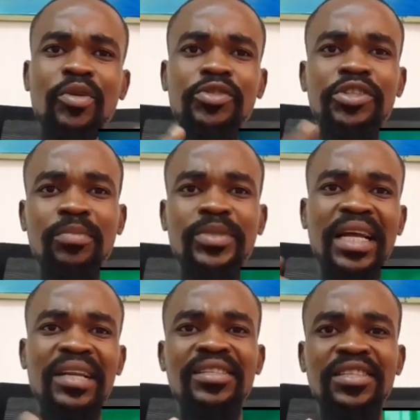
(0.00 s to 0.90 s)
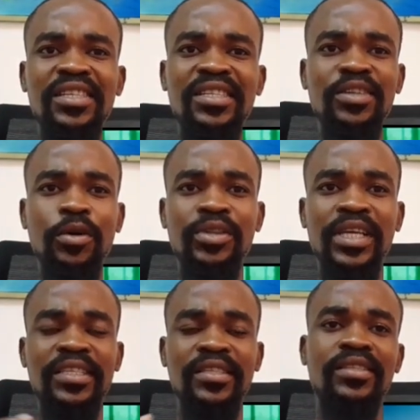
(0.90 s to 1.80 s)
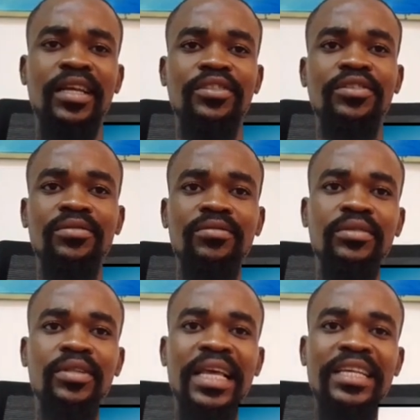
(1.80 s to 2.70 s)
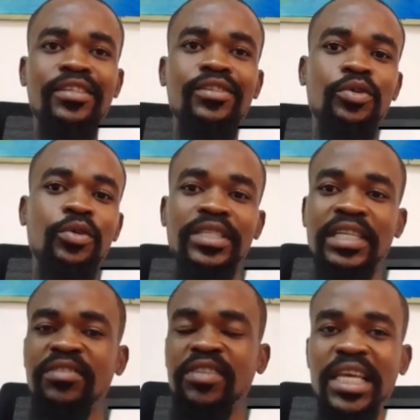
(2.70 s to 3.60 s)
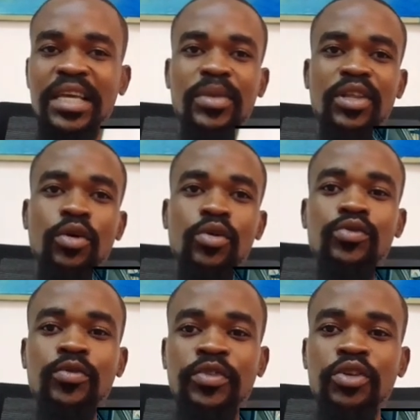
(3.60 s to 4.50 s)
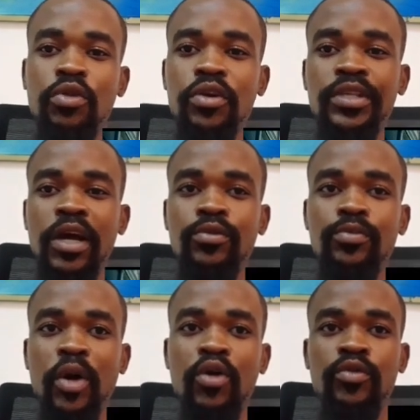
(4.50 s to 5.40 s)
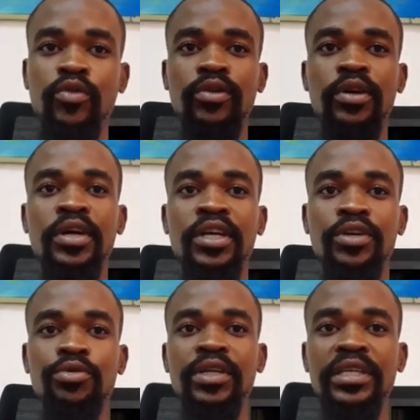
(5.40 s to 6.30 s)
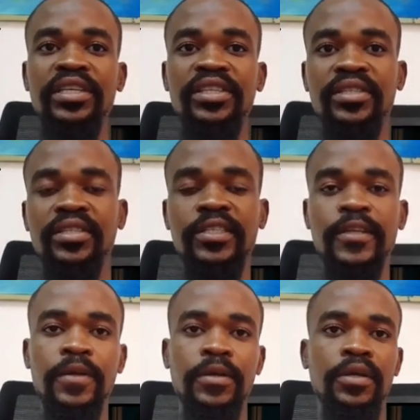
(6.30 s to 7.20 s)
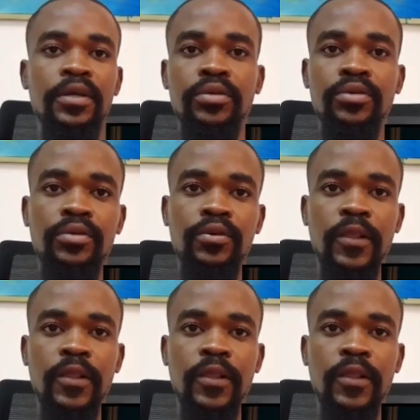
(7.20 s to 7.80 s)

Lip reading: some challenges or things that Lex Luthor is giving me in order to figure out how powerful it really is, you know.